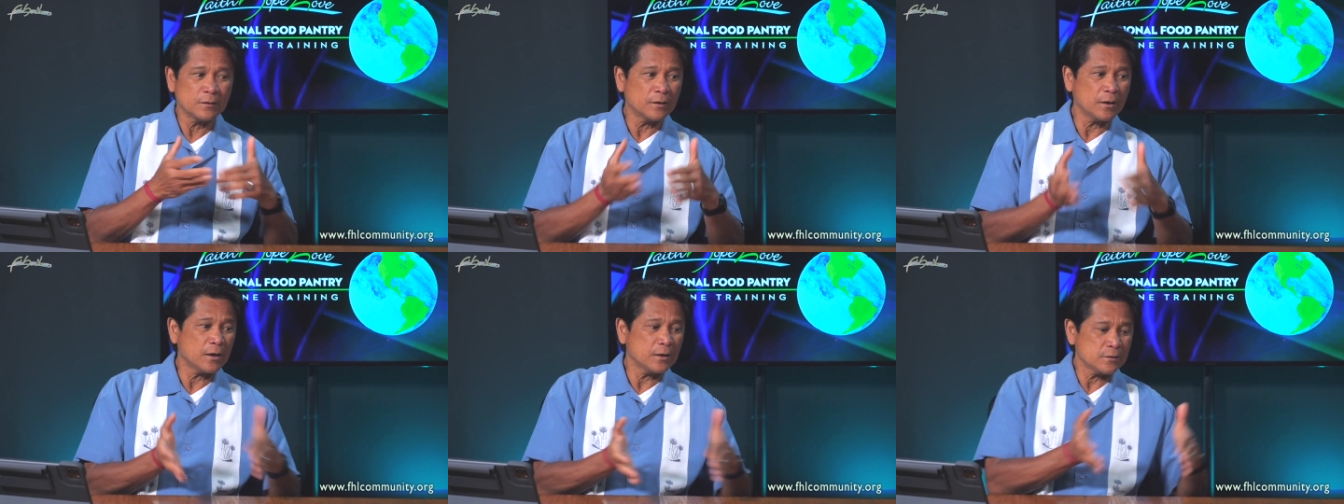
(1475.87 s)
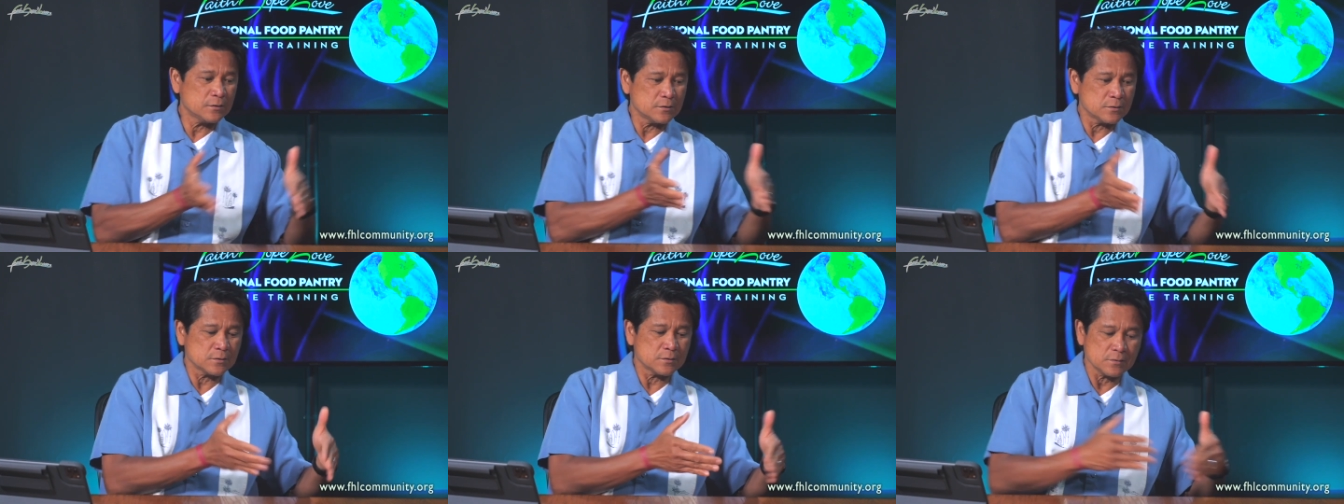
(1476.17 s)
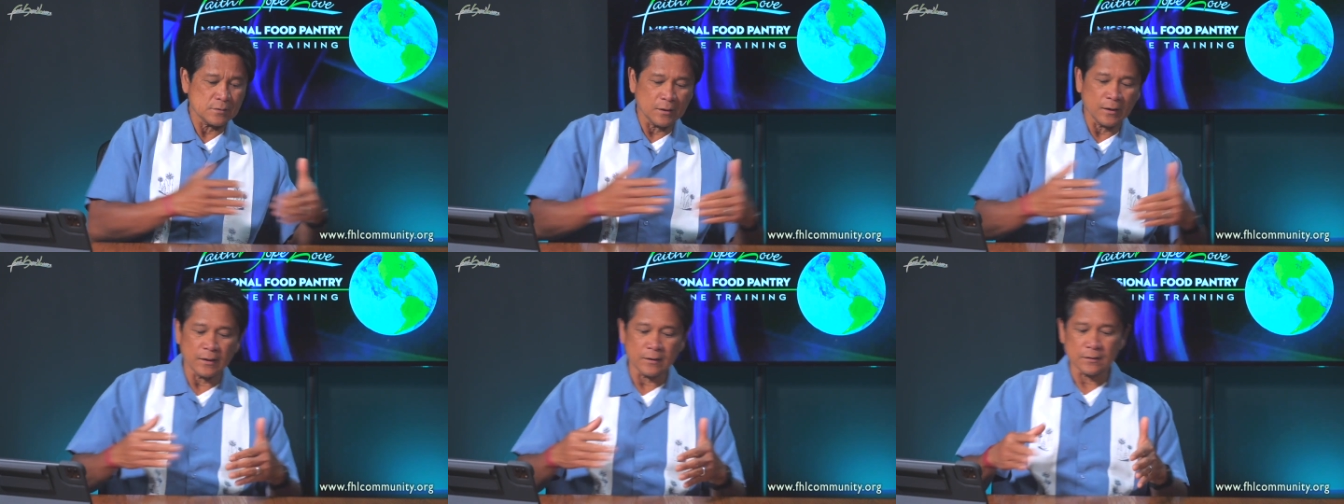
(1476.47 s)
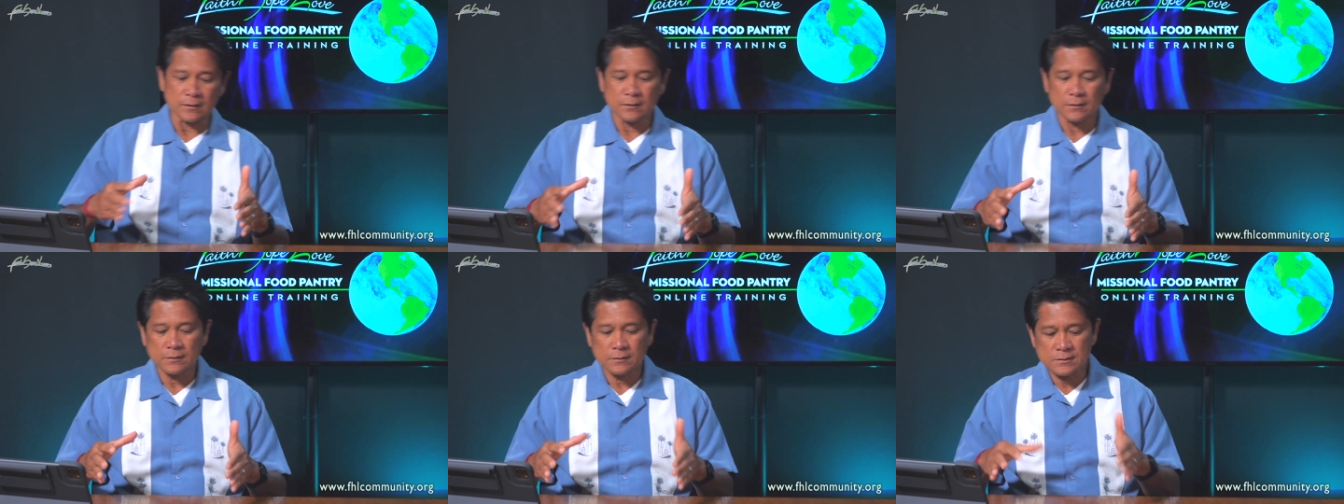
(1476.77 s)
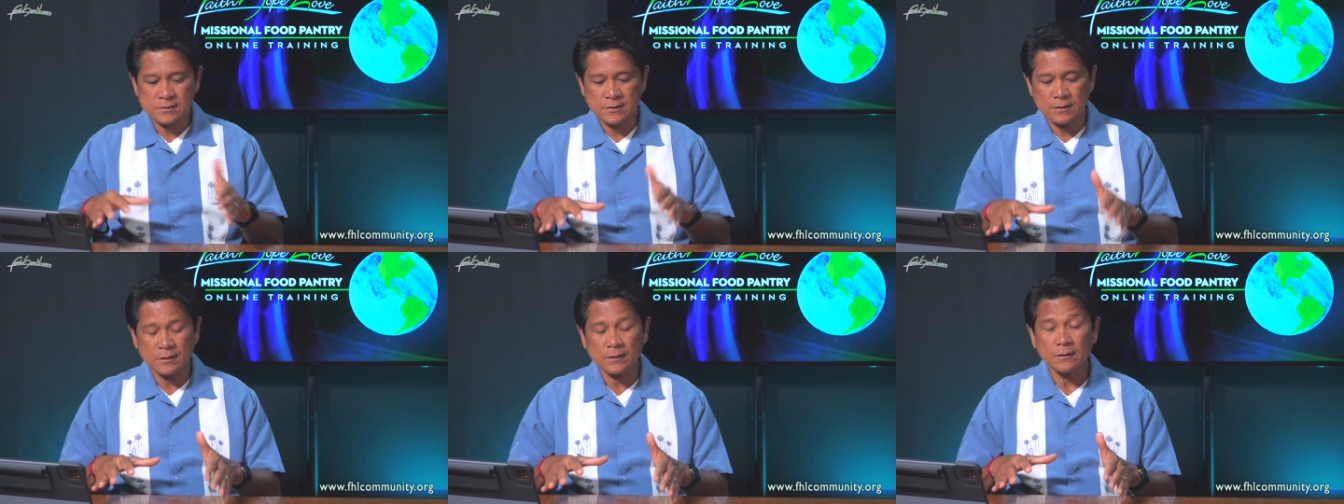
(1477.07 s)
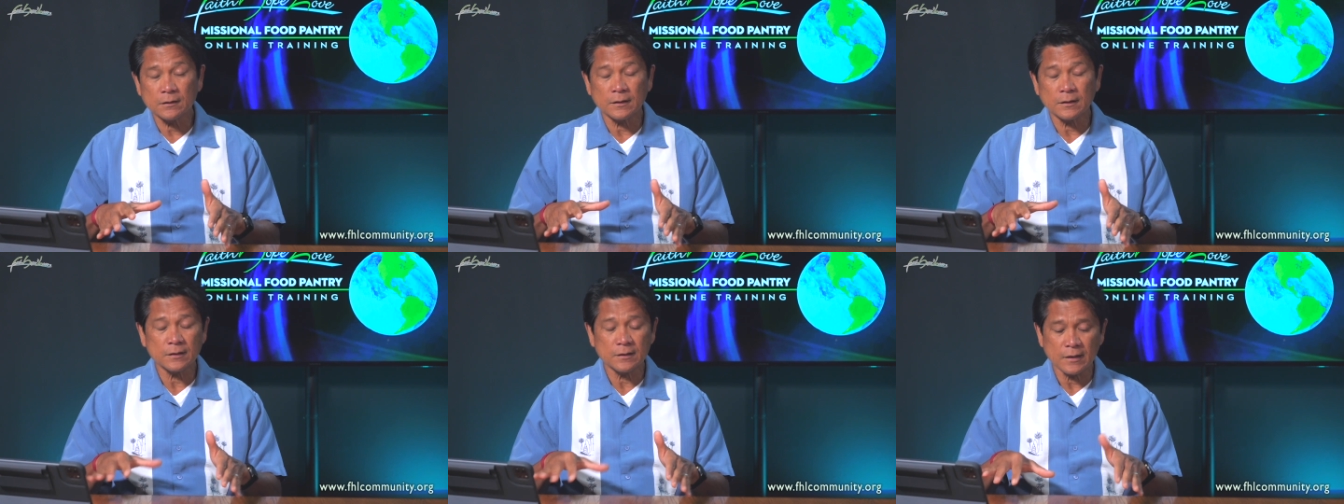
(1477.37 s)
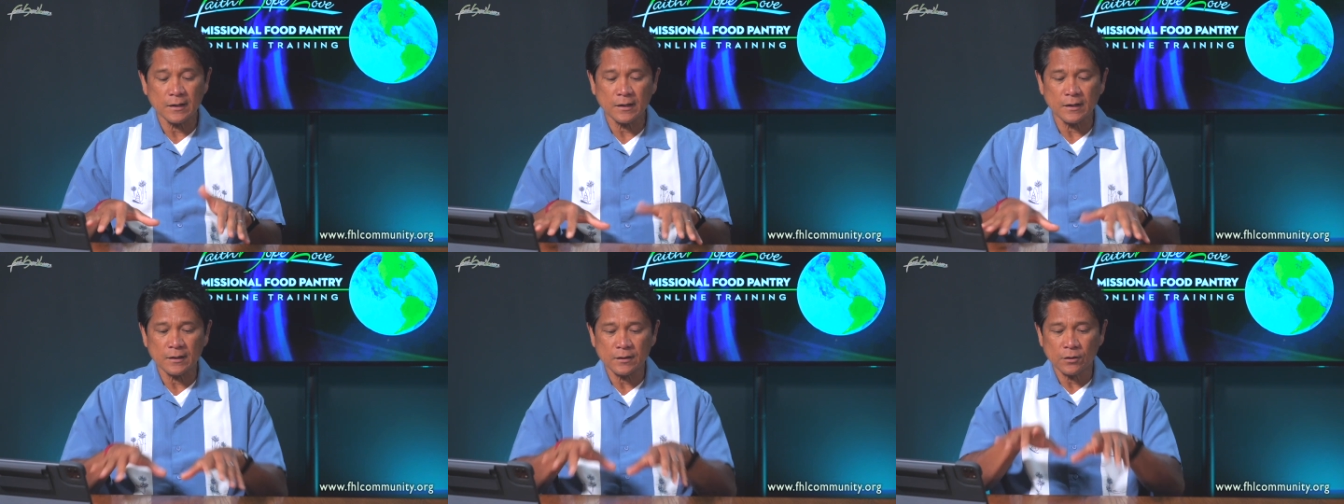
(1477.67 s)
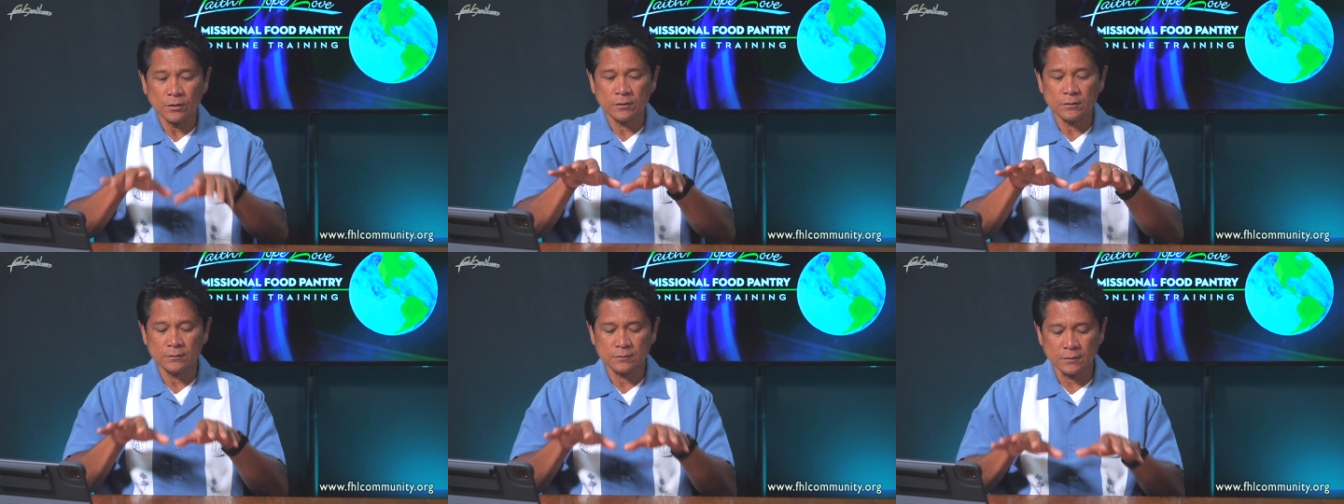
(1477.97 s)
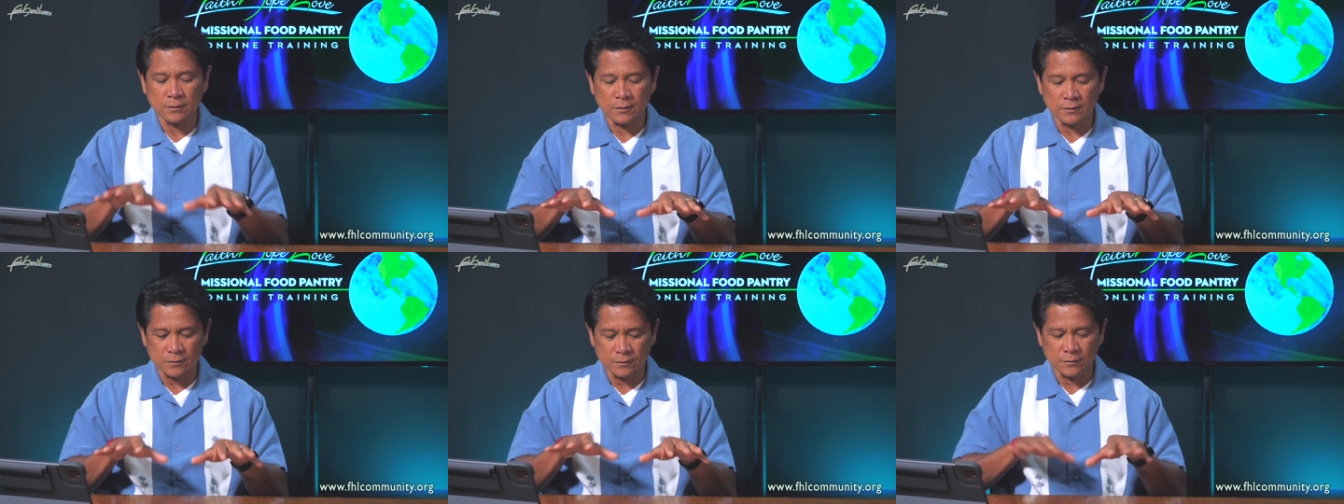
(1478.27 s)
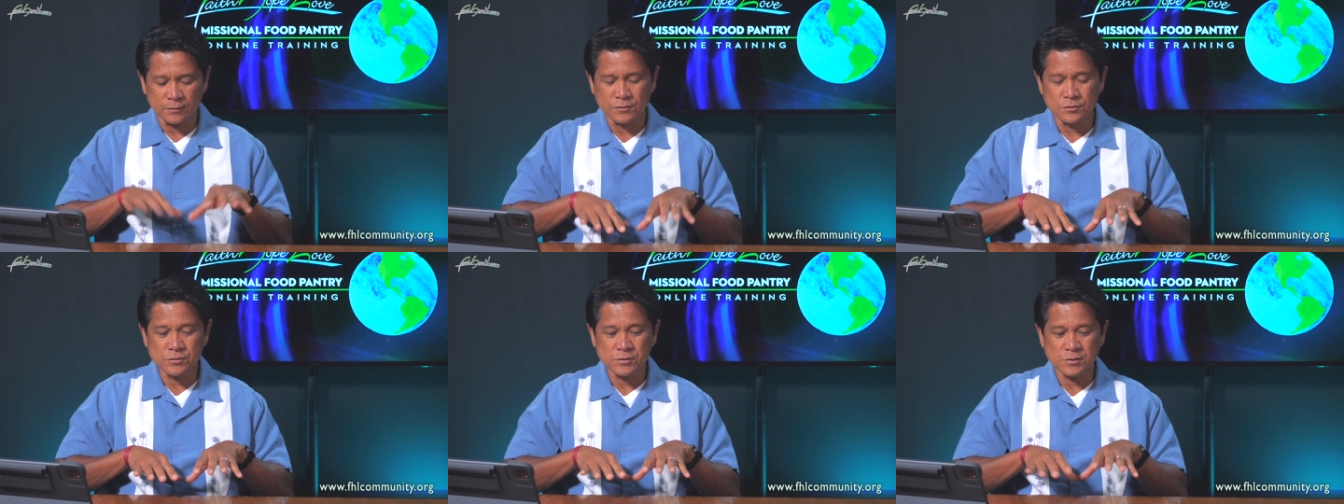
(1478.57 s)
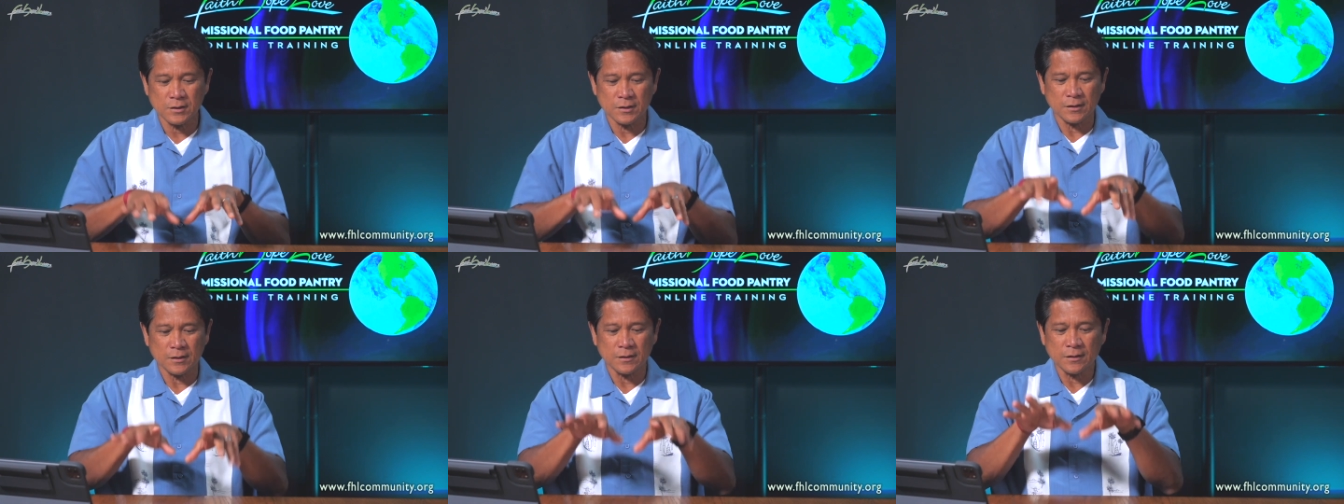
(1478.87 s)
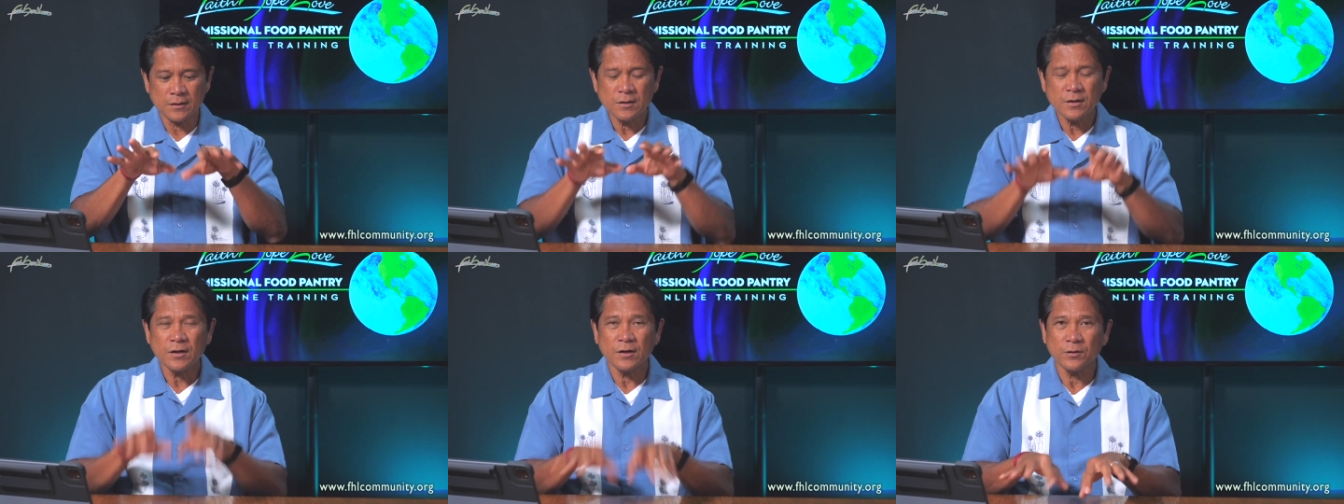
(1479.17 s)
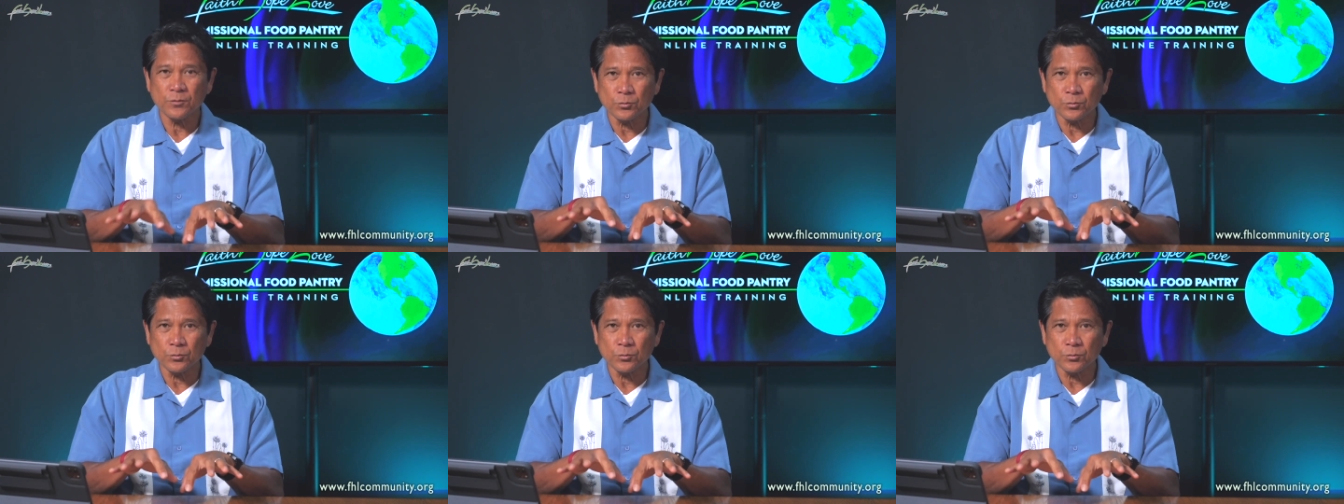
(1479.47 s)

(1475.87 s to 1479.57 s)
not just like sitting on the on your chair